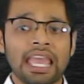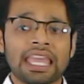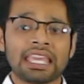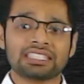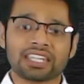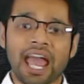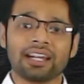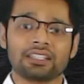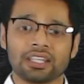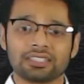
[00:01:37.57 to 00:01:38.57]
He
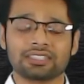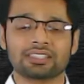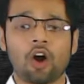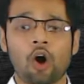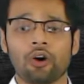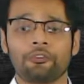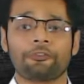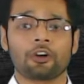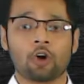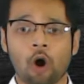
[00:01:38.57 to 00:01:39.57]
stacked discs of
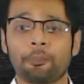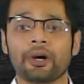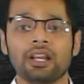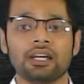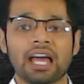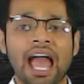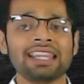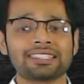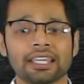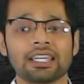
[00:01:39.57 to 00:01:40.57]
copper and
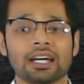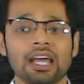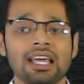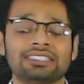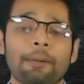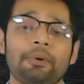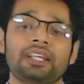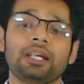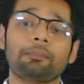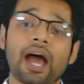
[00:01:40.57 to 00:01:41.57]
zinc
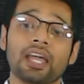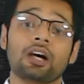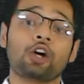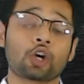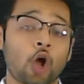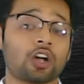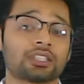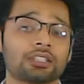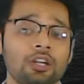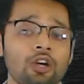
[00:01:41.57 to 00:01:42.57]
separated by a cloth
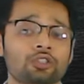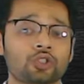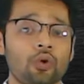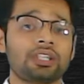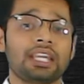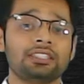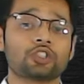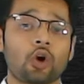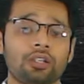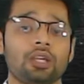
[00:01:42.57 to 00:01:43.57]
soaked in
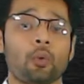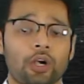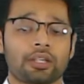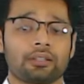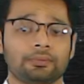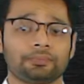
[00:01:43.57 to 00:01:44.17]
salty water.